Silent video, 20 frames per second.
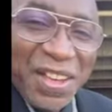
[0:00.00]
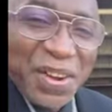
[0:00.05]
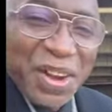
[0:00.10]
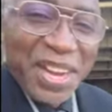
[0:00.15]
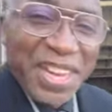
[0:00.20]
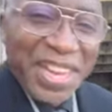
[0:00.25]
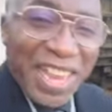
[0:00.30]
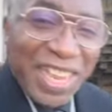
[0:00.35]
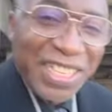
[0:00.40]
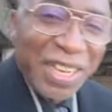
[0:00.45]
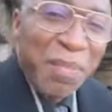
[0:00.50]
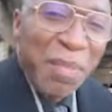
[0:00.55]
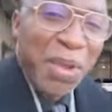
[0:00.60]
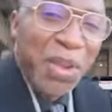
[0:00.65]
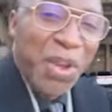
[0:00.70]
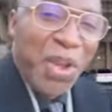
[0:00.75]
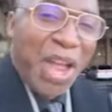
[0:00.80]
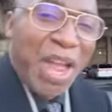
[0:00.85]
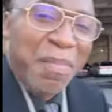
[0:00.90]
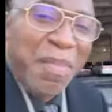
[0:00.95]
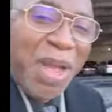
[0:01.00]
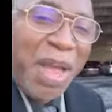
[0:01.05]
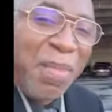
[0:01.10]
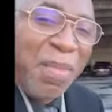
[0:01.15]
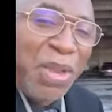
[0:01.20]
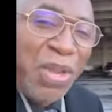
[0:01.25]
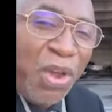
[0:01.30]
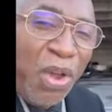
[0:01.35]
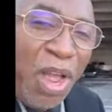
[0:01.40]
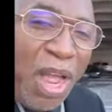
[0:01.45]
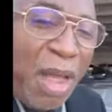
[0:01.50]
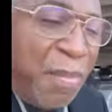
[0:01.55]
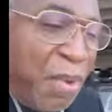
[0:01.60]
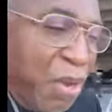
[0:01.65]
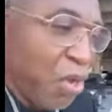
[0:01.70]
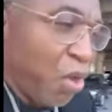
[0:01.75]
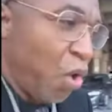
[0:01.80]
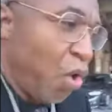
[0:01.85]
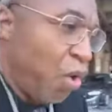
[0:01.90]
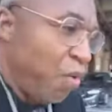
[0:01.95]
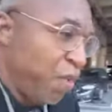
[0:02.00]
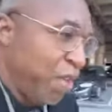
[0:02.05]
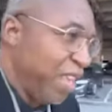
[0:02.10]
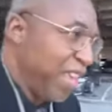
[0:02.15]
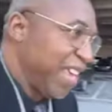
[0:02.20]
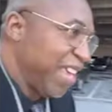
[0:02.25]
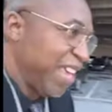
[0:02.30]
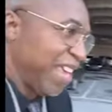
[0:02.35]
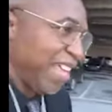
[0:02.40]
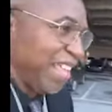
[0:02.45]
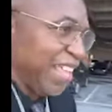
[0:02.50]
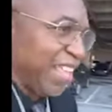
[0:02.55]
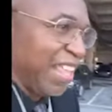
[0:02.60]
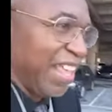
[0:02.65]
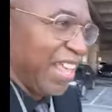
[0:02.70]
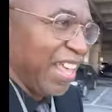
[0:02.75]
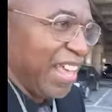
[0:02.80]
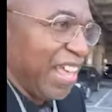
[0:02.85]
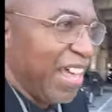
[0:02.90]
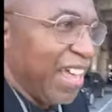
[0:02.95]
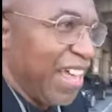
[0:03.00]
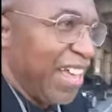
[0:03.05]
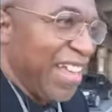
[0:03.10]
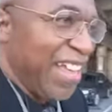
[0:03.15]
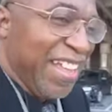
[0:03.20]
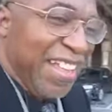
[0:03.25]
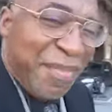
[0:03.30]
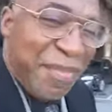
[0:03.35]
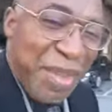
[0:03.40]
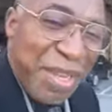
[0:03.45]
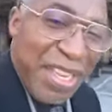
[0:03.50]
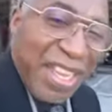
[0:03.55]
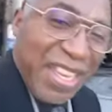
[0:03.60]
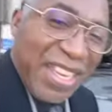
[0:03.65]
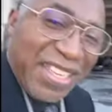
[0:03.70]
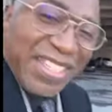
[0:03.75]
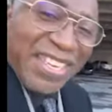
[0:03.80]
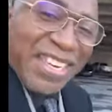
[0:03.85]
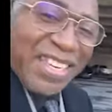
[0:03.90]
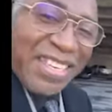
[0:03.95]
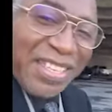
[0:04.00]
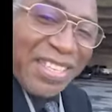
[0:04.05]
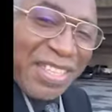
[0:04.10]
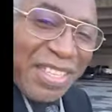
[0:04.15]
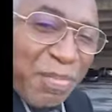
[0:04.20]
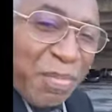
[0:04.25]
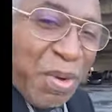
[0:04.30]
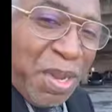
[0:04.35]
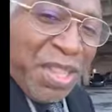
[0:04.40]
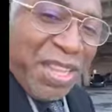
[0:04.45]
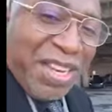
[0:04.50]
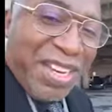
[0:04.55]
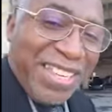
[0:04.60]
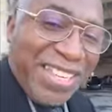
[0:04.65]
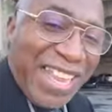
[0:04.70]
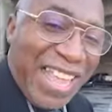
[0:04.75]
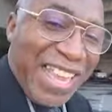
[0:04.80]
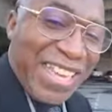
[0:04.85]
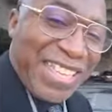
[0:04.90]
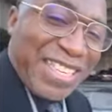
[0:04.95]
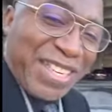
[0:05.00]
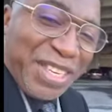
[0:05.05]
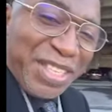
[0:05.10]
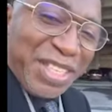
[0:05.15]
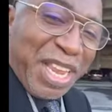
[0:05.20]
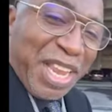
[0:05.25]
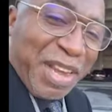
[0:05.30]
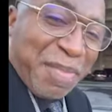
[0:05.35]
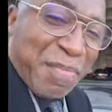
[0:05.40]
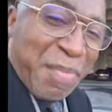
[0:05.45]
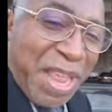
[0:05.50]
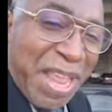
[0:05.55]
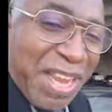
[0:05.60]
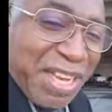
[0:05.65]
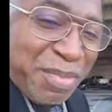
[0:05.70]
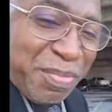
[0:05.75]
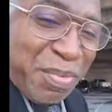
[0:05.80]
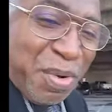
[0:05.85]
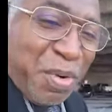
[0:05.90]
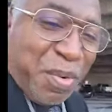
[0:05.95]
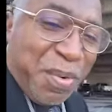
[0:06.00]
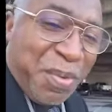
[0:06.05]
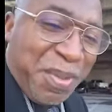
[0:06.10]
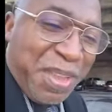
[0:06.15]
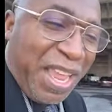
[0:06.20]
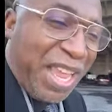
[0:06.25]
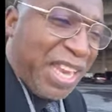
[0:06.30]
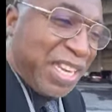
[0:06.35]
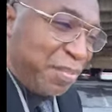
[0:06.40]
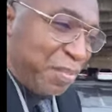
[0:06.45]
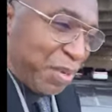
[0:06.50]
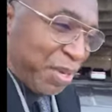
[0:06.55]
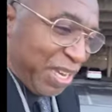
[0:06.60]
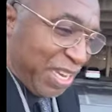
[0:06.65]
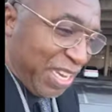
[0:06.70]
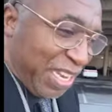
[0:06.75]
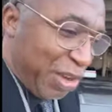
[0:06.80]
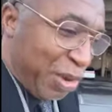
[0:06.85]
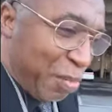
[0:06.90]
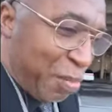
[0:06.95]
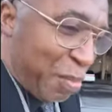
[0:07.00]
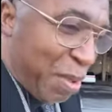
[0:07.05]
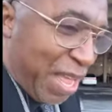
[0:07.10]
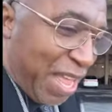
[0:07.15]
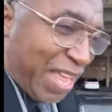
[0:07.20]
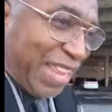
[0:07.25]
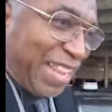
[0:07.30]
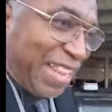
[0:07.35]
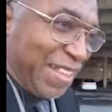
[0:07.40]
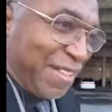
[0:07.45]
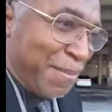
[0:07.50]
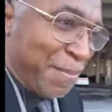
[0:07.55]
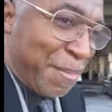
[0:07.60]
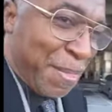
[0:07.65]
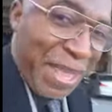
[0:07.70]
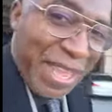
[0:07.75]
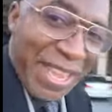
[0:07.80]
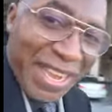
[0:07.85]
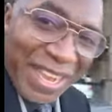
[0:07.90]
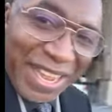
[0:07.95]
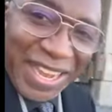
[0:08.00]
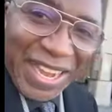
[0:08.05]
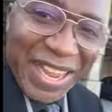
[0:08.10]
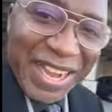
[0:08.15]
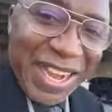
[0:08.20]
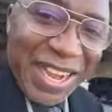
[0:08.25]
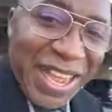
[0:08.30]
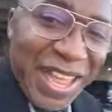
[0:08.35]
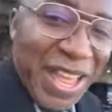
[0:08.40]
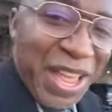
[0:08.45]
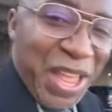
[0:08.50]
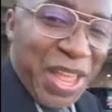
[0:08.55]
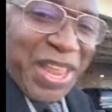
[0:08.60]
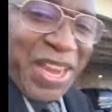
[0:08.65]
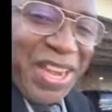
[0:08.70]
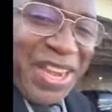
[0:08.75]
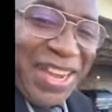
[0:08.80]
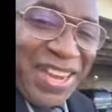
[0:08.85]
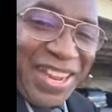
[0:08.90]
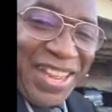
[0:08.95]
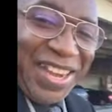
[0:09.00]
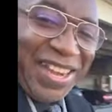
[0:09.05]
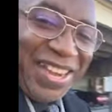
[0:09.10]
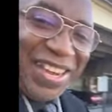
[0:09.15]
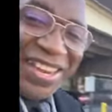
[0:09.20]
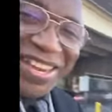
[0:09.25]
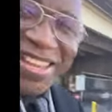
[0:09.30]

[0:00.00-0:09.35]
All right, guys, I'm gonna go. I'm, I'm gonna go. I'm gonna go over here uh, because the, this brother is actually taking my expert expert legal mind and and and uh, and, and,